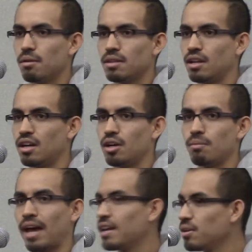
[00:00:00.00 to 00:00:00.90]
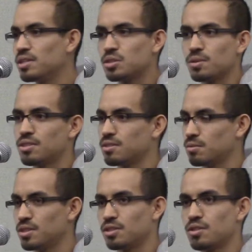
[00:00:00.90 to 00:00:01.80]
I knew his
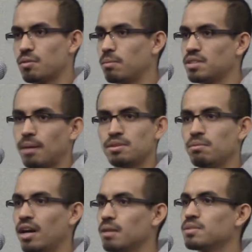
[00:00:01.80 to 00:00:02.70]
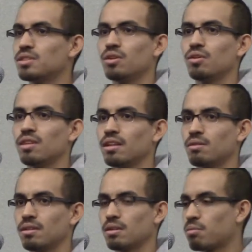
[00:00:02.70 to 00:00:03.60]
research from top to bottom, so
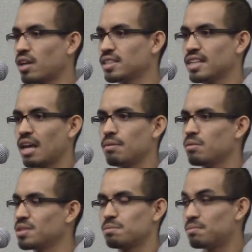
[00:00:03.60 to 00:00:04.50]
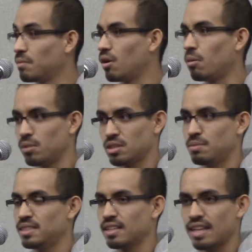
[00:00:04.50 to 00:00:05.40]
the project he gave me was almost a
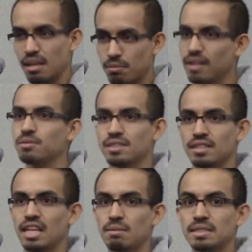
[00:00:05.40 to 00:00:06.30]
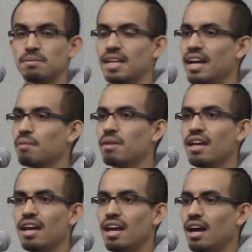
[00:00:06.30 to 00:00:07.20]
piece of cake, but it was going to take me some time.
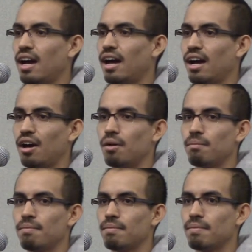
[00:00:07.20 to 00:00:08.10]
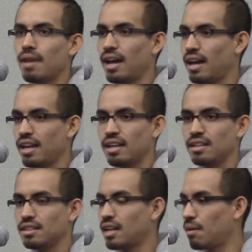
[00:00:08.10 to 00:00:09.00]

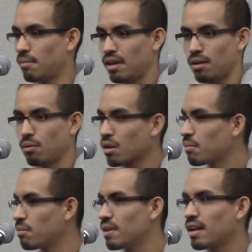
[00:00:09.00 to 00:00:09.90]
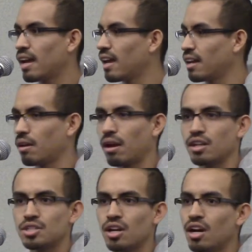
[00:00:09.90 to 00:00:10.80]
I got my work permit. I had a
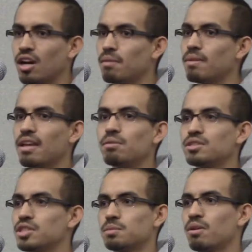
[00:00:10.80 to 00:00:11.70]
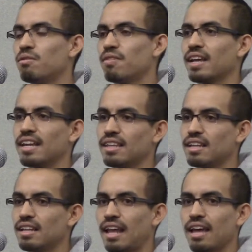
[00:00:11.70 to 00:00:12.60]
job. It was just perfect. And
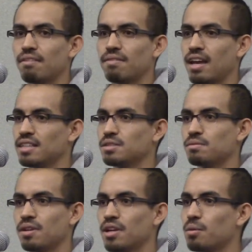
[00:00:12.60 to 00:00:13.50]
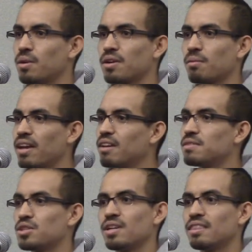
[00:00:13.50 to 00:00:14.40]
then life has a very weird way of
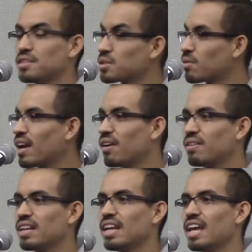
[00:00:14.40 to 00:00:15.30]
turning things around.